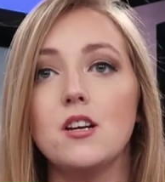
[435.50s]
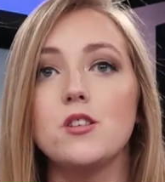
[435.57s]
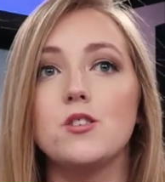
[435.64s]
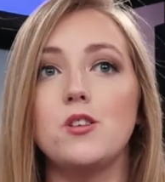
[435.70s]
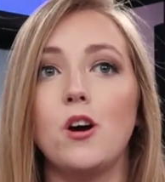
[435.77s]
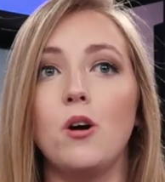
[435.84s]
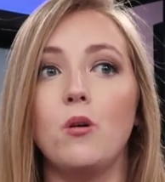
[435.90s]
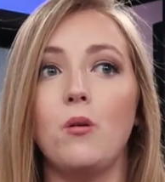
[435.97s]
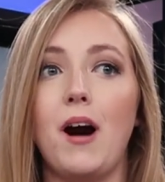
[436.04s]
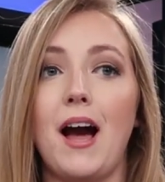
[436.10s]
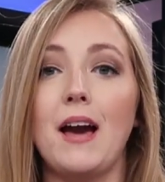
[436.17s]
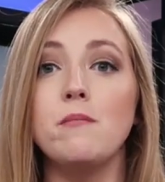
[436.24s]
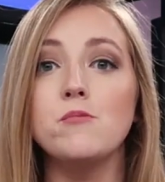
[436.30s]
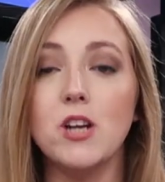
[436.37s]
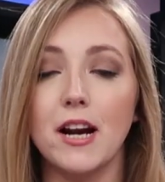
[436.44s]
So
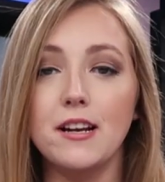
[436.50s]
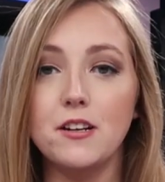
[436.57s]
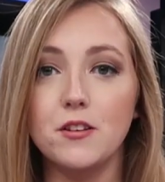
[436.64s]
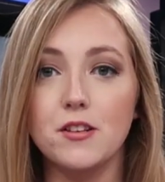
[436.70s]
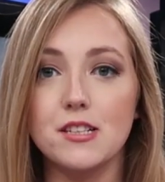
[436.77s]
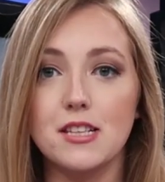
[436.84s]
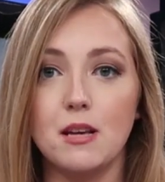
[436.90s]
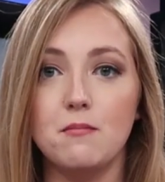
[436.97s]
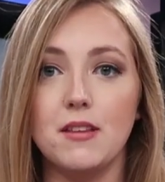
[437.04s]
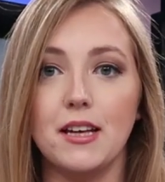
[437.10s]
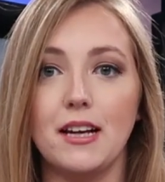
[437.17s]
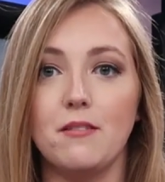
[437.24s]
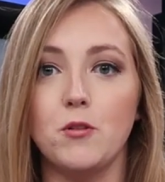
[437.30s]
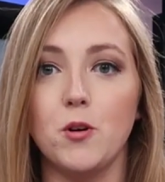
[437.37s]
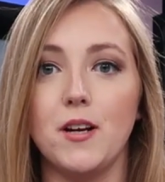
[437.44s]
I'm trying to do the same
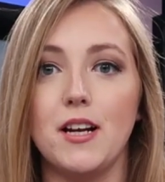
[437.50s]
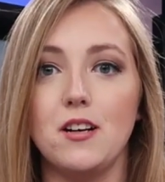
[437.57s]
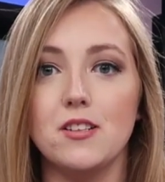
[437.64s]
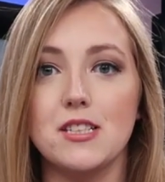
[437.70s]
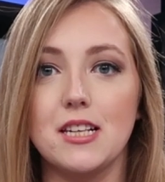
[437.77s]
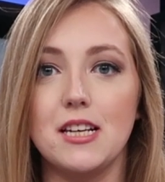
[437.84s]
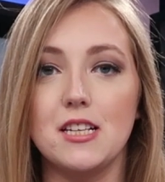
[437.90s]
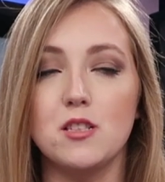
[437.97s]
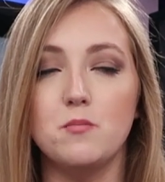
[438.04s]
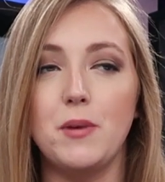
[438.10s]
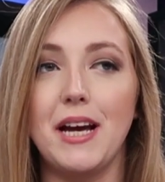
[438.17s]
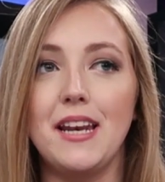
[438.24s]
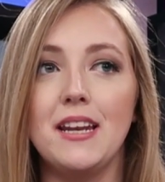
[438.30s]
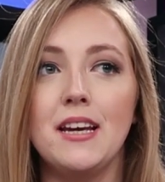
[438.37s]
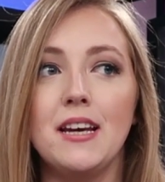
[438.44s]
thing everyone else is,
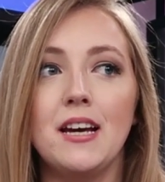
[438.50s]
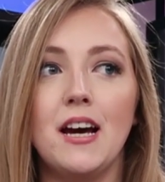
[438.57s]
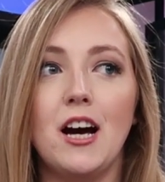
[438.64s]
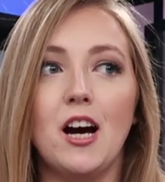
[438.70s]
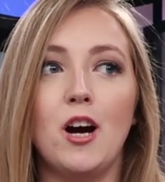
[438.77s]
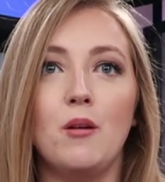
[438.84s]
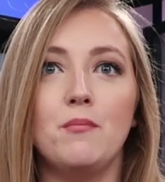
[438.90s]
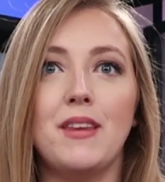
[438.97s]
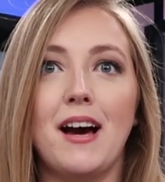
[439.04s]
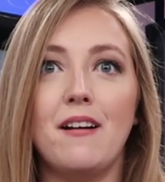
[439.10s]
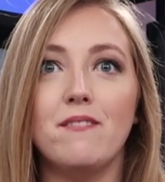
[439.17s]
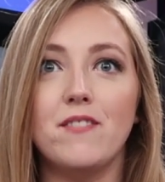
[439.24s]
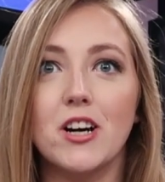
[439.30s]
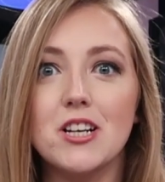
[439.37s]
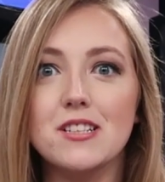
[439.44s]
but
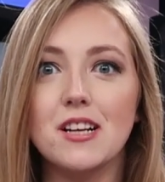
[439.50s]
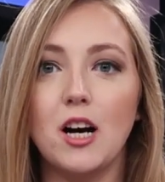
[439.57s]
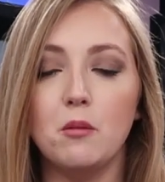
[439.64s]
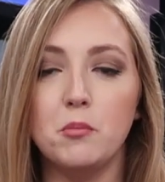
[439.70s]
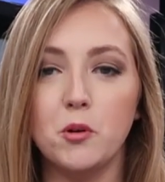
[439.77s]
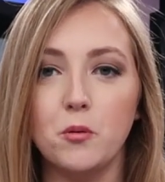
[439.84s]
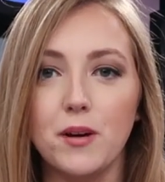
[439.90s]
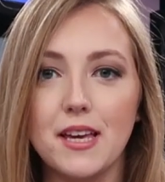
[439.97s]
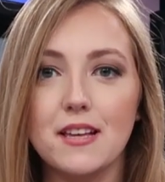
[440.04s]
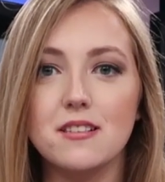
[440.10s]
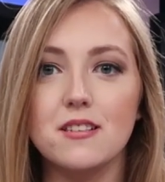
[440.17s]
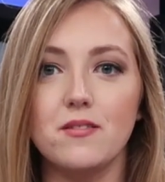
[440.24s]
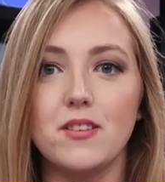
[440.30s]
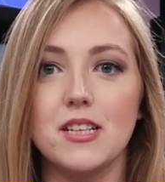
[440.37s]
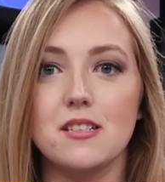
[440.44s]
that first couple
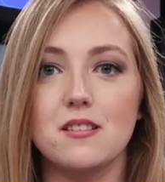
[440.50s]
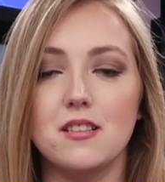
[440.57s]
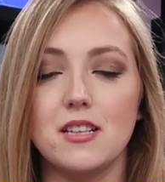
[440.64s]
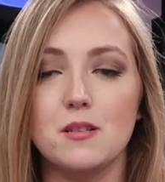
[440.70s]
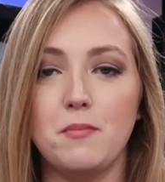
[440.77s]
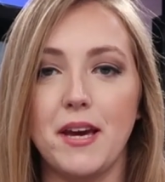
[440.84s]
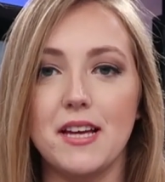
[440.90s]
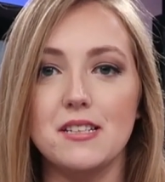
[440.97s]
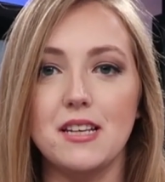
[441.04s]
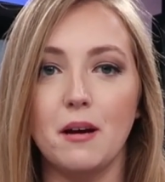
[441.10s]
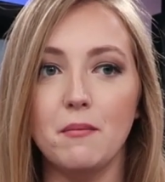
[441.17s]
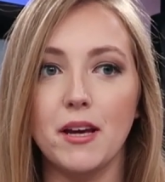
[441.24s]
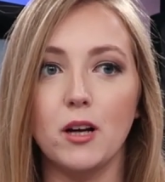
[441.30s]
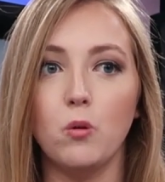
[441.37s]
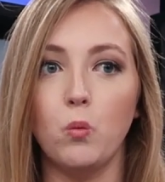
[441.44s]
weeks of this
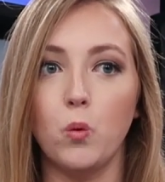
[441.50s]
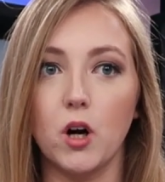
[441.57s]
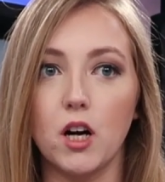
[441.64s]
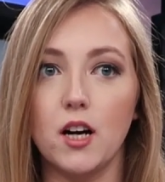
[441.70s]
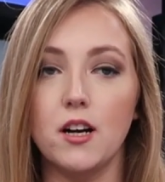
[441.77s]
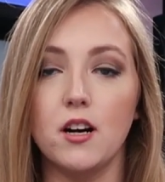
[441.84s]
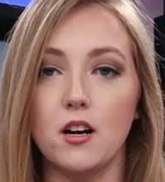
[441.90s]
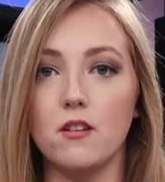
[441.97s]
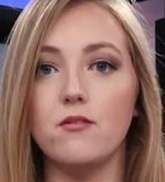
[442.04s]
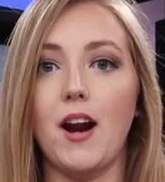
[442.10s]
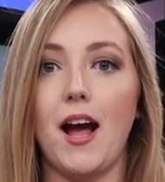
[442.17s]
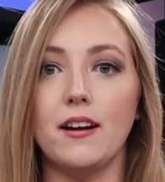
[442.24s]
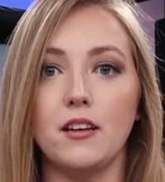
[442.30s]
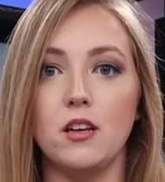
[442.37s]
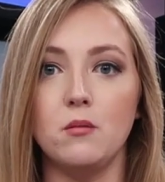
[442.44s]
pandemic were
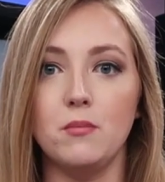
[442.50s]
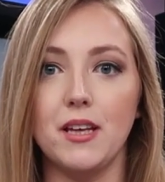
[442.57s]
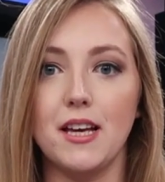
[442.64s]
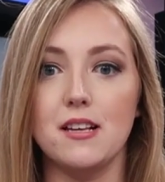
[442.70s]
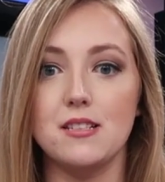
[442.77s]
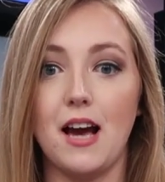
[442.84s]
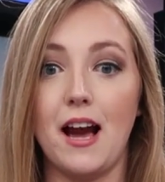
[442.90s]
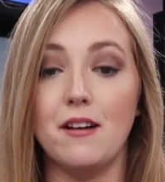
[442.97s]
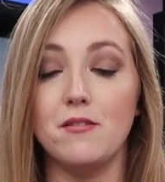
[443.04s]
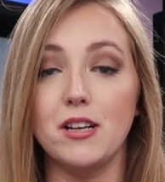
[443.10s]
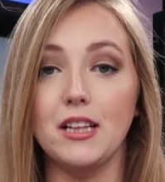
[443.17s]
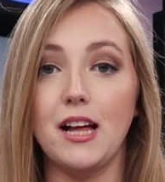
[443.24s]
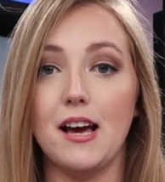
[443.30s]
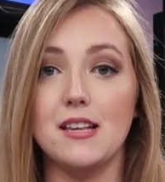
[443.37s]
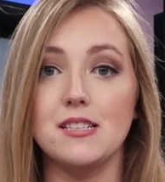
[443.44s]
nerve-wracking because I
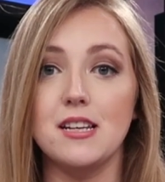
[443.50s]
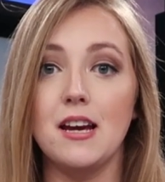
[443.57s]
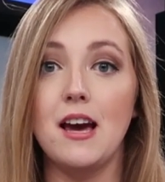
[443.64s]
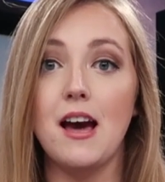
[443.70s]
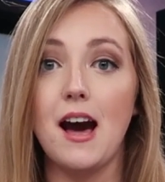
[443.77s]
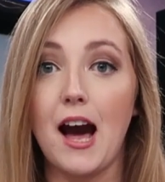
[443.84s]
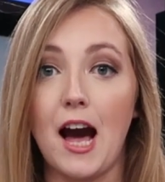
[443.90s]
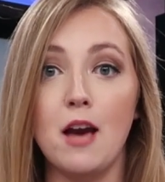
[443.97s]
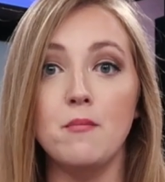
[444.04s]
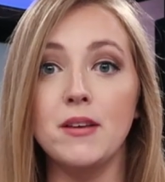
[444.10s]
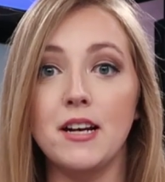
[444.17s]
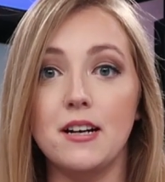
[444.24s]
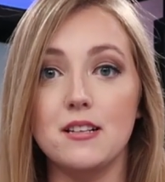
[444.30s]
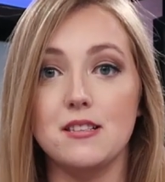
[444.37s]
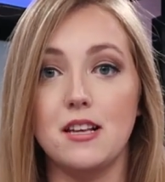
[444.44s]
realized I'm
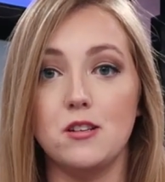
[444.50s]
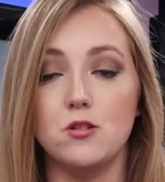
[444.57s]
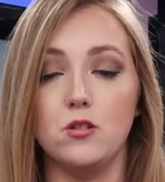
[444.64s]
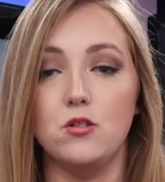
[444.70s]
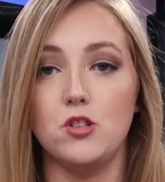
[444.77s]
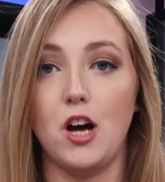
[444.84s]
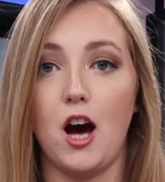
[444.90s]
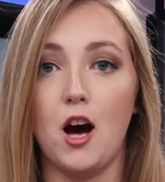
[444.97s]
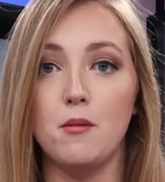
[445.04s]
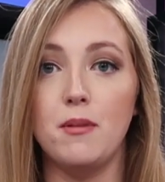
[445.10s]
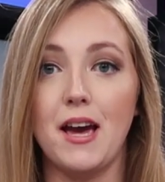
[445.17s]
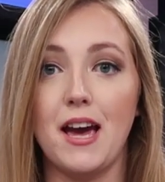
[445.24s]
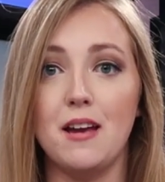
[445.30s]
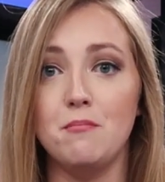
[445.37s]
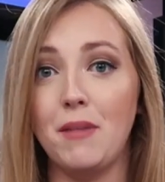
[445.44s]
in an essential job
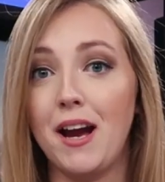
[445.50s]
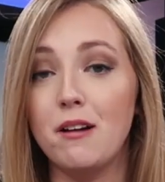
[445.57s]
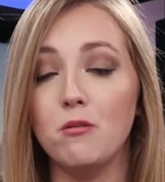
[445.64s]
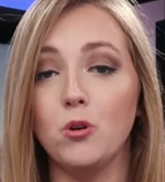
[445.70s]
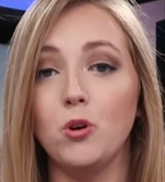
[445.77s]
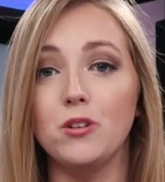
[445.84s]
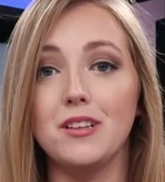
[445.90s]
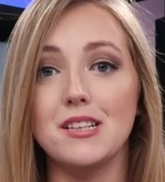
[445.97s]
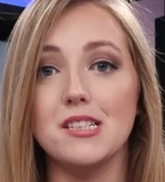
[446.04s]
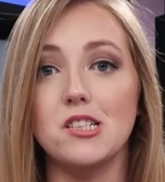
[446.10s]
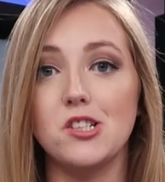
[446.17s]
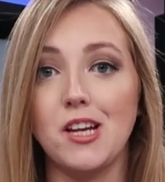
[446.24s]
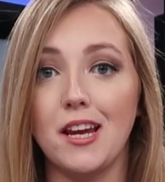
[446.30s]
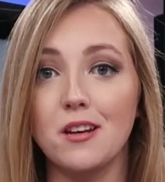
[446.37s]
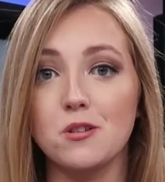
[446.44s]
and my role doesn't
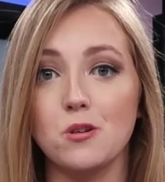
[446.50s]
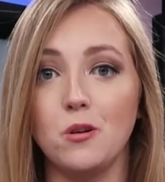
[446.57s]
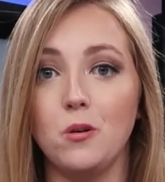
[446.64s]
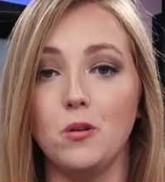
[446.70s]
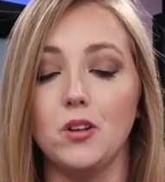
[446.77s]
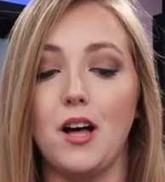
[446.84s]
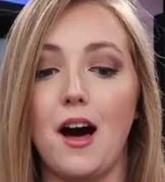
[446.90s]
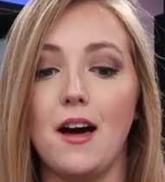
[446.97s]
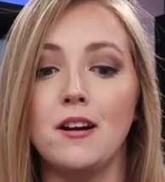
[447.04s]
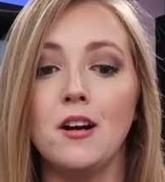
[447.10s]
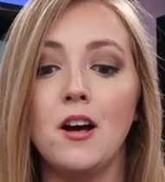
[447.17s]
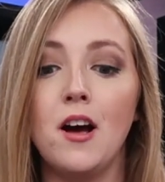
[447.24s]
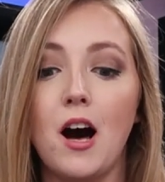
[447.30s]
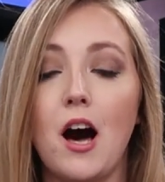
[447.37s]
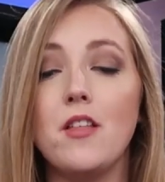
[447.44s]
change a whole lot
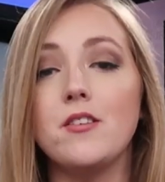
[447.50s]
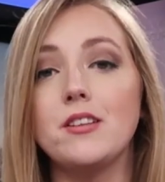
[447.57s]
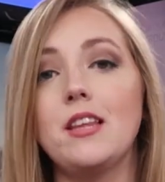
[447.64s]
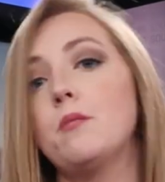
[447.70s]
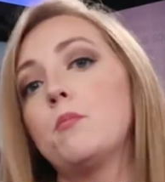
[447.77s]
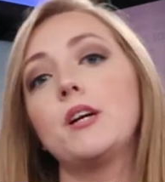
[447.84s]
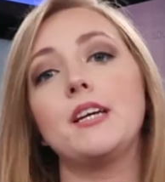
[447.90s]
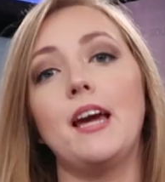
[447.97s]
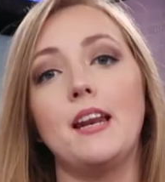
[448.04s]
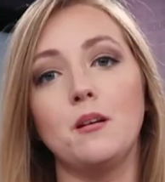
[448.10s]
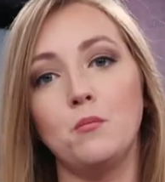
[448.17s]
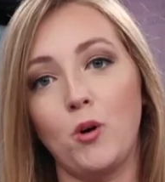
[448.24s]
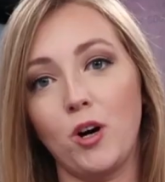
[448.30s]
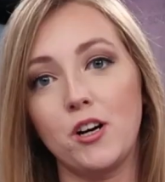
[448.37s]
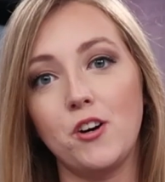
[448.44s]
other than we're
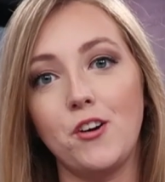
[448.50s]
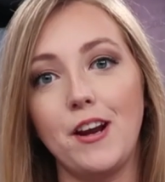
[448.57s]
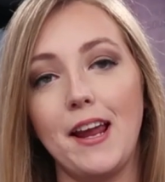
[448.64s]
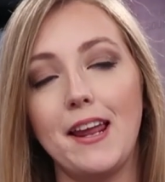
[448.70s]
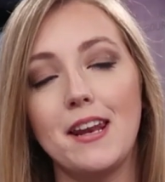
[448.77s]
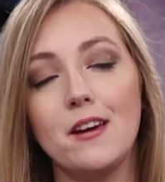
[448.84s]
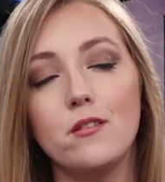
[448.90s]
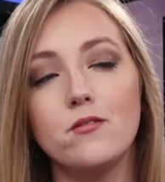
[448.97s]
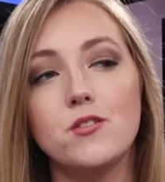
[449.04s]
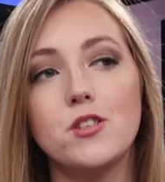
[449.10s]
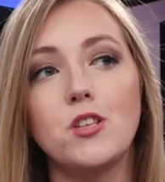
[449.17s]
getting more creative.